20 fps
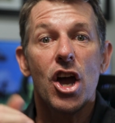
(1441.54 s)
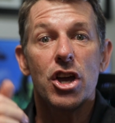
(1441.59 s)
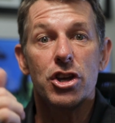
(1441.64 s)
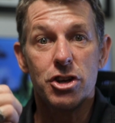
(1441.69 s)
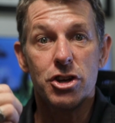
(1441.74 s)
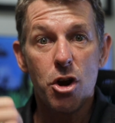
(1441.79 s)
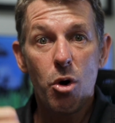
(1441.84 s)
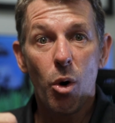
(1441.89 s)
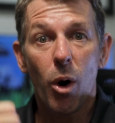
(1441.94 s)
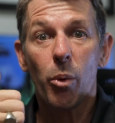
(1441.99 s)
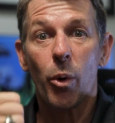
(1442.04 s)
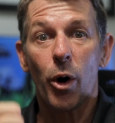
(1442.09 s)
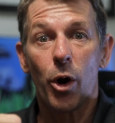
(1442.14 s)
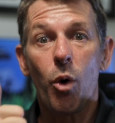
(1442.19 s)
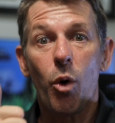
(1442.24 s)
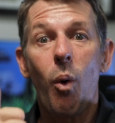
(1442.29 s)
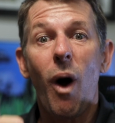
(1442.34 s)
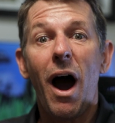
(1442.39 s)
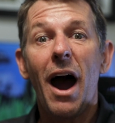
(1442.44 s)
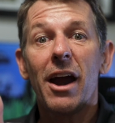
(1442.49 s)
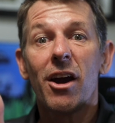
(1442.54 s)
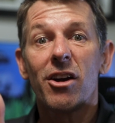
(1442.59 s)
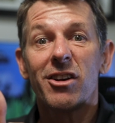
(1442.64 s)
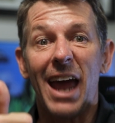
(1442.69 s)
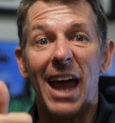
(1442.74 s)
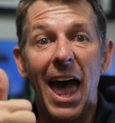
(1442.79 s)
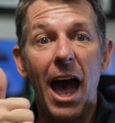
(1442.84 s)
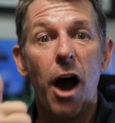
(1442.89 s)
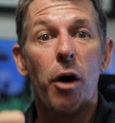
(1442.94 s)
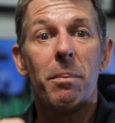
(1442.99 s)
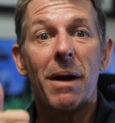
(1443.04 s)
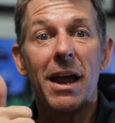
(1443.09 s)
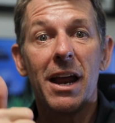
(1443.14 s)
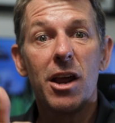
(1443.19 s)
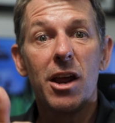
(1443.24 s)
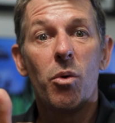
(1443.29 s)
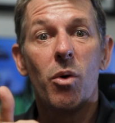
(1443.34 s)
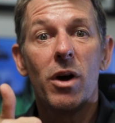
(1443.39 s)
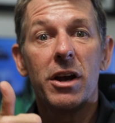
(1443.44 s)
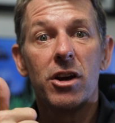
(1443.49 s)
You are required to help
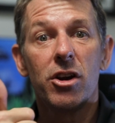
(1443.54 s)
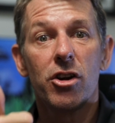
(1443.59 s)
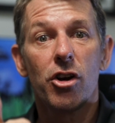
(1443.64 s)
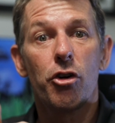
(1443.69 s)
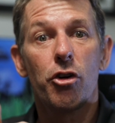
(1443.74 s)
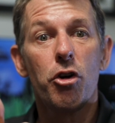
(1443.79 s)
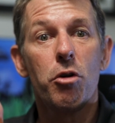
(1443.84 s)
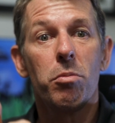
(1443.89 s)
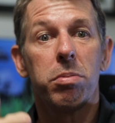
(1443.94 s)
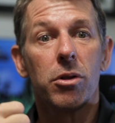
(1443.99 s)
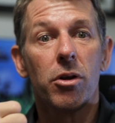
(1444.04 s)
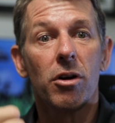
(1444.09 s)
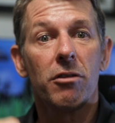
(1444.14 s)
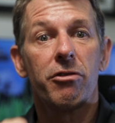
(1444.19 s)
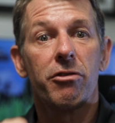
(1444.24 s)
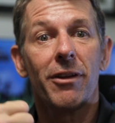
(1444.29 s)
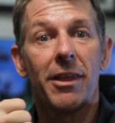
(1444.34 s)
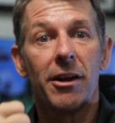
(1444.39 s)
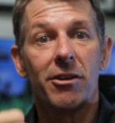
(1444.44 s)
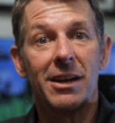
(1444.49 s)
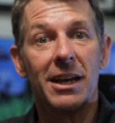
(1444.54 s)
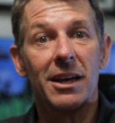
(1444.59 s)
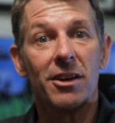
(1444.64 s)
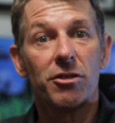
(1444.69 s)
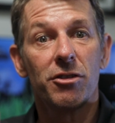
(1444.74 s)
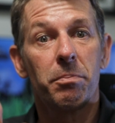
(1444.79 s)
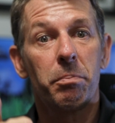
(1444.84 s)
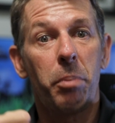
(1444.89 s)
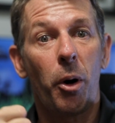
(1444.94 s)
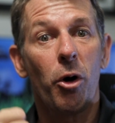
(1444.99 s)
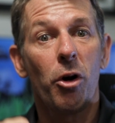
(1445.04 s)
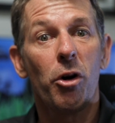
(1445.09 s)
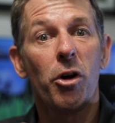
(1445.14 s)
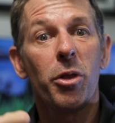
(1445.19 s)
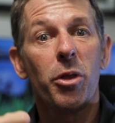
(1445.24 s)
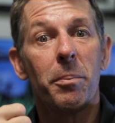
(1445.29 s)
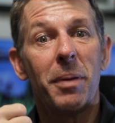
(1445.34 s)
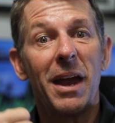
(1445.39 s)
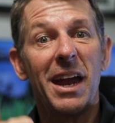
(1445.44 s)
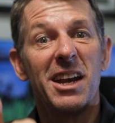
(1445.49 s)
anyone in your group look for their disc
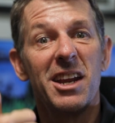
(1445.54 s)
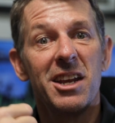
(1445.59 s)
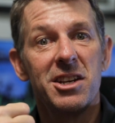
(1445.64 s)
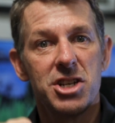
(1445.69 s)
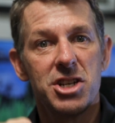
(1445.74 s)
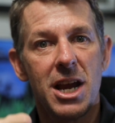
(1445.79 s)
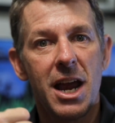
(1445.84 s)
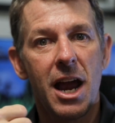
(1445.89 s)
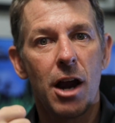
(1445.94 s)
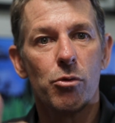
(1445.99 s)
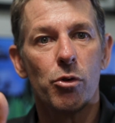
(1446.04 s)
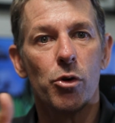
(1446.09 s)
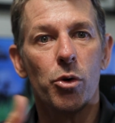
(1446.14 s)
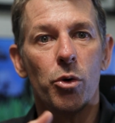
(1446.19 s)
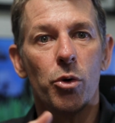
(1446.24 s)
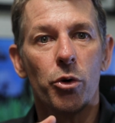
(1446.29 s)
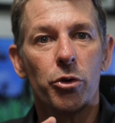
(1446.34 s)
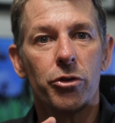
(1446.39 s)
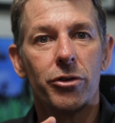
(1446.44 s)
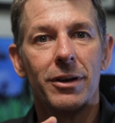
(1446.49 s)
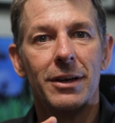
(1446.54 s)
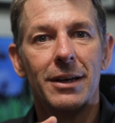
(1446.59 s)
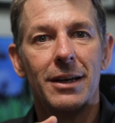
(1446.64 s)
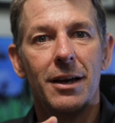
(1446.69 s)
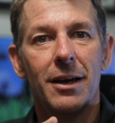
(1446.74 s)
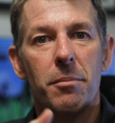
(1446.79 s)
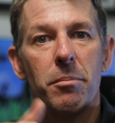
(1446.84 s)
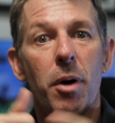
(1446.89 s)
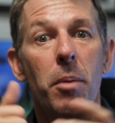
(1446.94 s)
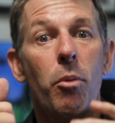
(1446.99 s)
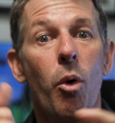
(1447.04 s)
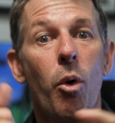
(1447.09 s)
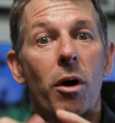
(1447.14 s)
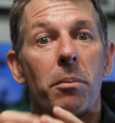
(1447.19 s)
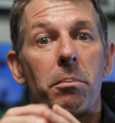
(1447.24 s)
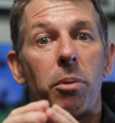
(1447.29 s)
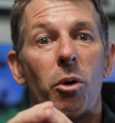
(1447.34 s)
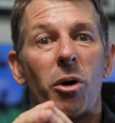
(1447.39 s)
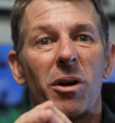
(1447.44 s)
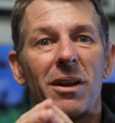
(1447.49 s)
per the PDGA rules. But more
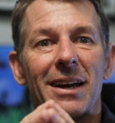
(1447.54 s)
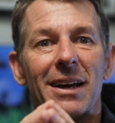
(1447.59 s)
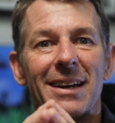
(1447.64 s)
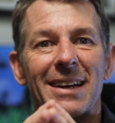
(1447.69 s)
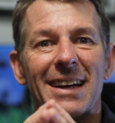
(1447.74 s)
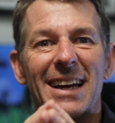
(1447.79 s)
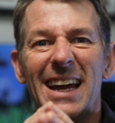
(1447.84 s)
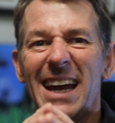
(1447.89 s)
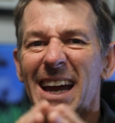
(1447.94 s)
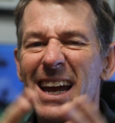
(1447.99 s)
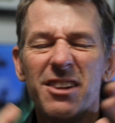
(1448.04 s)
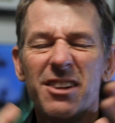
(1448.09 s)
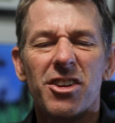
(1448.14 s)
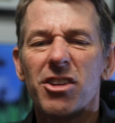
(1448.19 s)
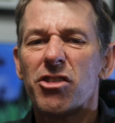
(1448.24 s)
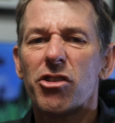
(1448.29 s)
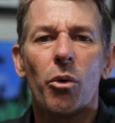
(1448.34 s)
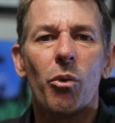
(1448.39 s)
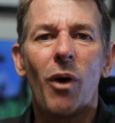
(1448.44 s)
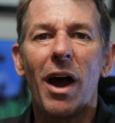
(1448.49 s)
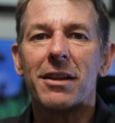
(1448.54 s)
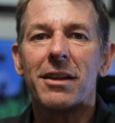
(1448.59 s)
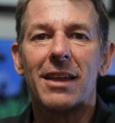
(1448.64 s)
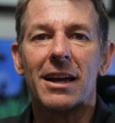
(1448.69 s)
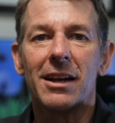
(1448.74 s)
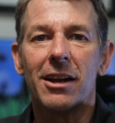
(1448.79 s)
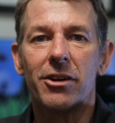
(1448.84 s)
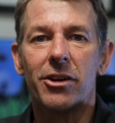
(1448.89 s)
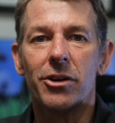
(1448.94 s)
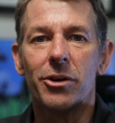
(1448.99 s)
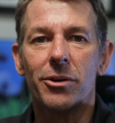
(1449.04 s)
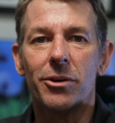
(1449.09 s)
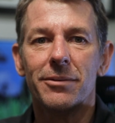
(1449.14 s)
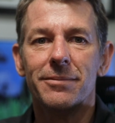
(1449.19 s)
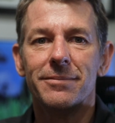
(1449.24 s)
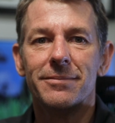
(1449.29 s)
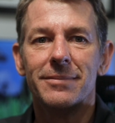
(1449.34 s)
importantly, it's just the right thing to do.